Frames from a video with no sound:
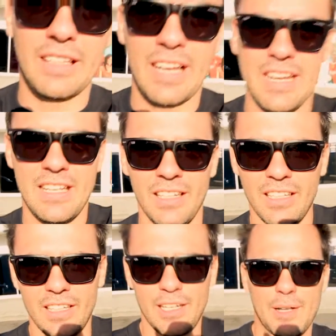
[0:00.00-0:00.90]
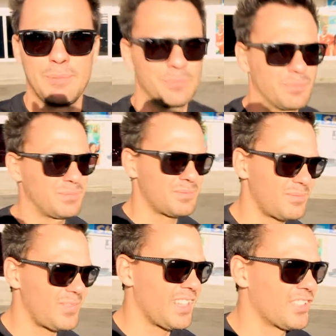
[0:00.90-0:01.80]
the idea.
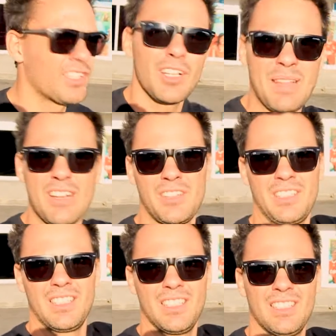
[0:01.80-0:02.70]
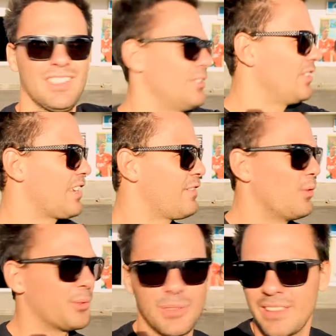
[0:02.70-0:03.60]
So it's going to be interesting. We're looking
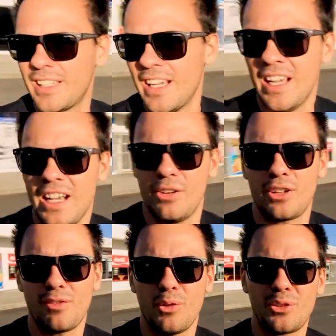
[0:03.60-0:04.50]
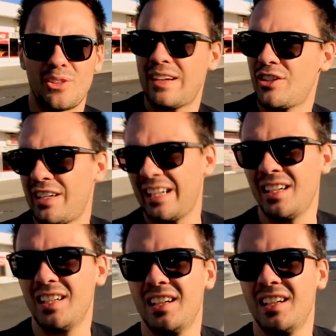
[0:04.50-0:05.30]
forward to this. We're looking forward to the run today.